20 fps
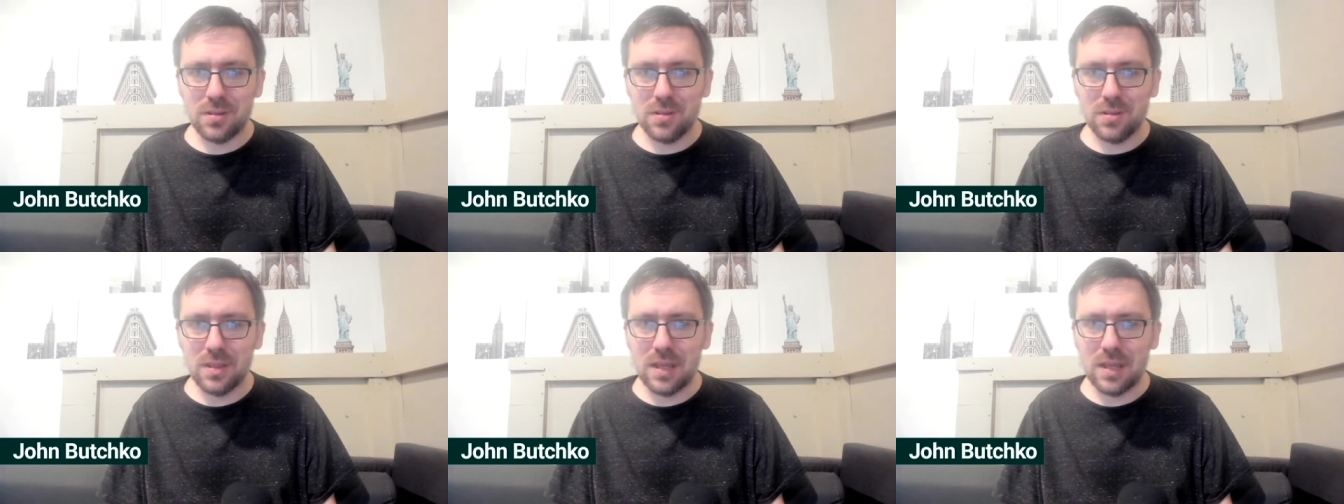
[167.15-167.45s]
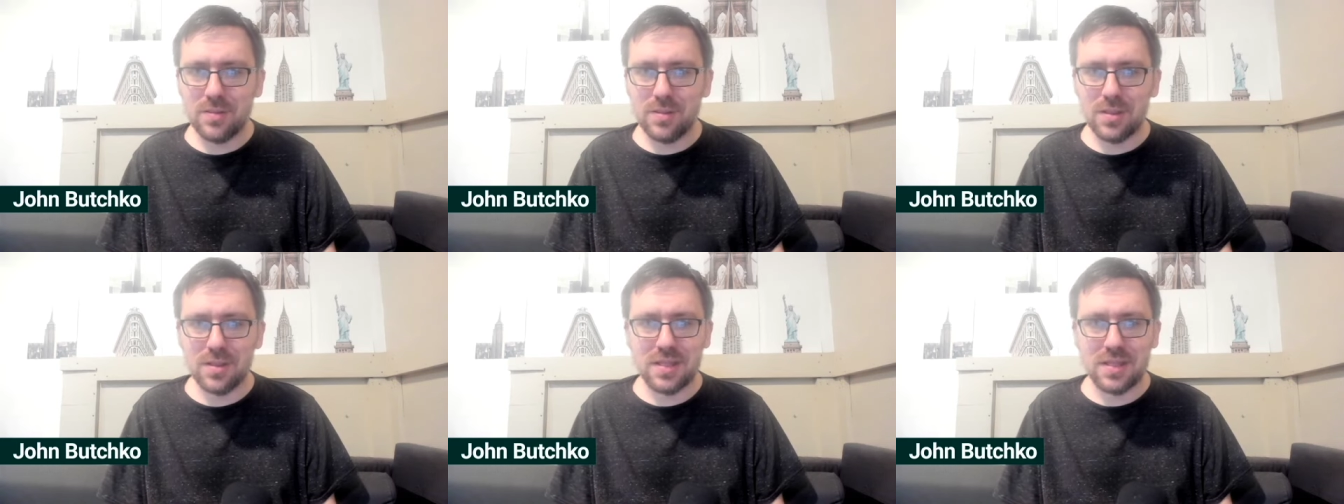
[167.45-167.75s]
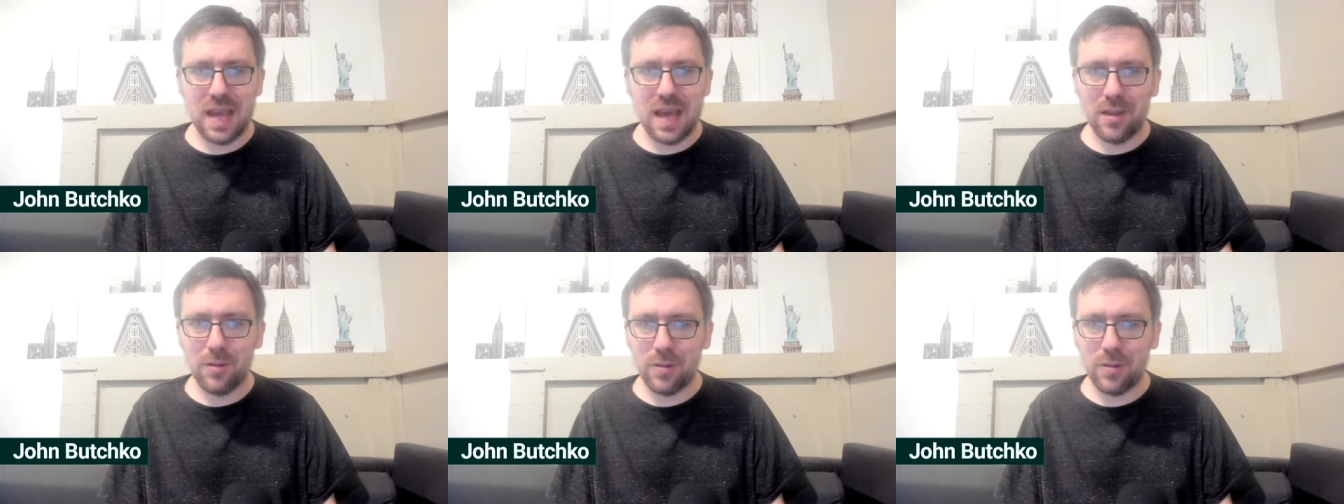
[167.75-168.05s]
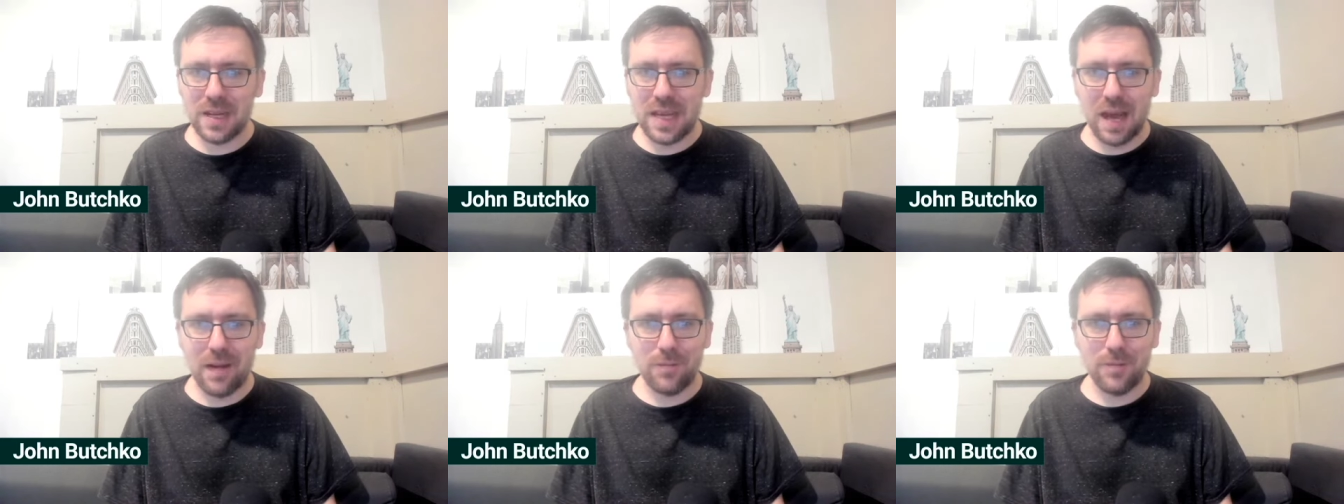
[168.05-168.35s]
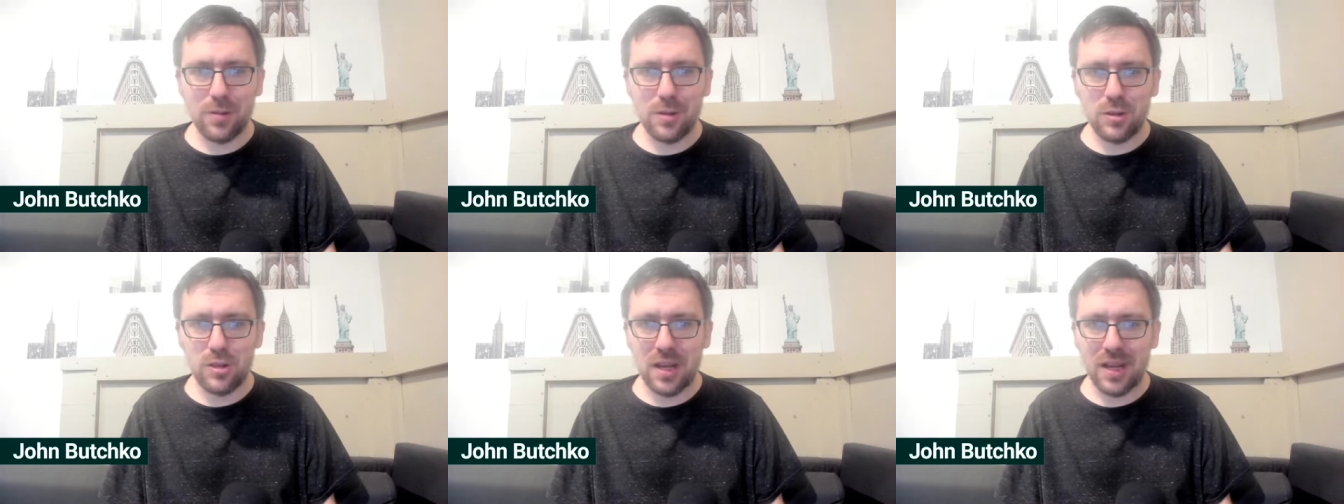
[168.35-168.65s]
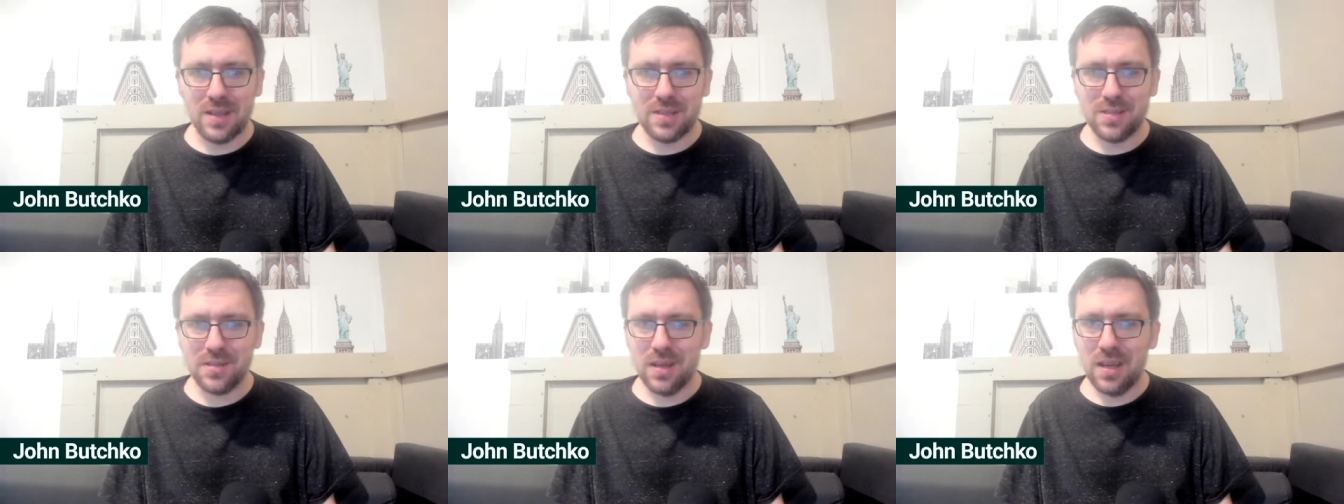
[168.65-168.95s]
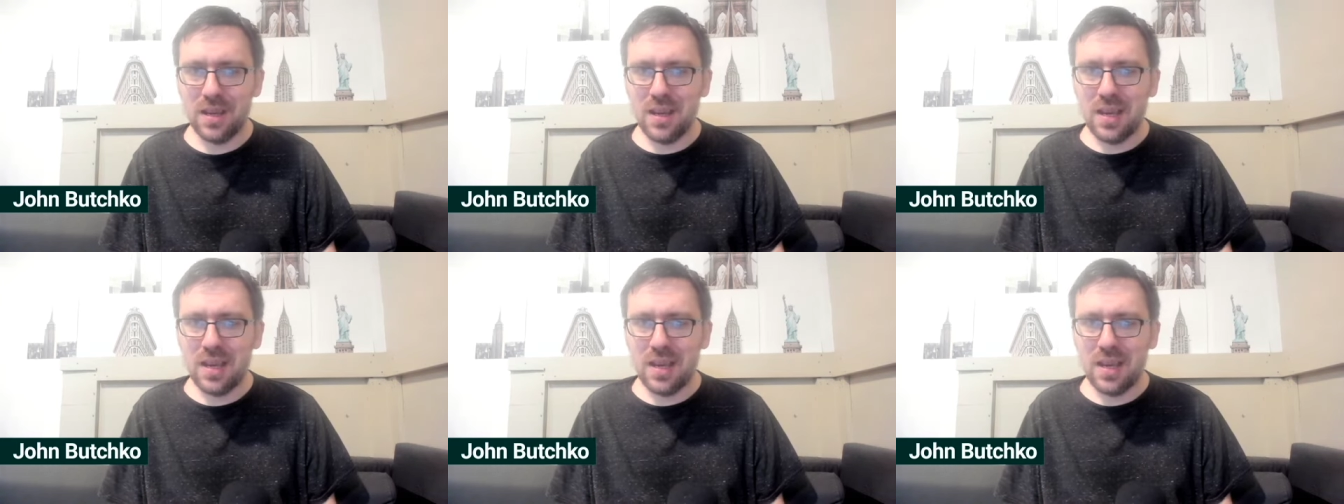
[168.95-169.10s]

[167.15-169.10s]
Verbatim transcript: leaves the salary cap for the Jets.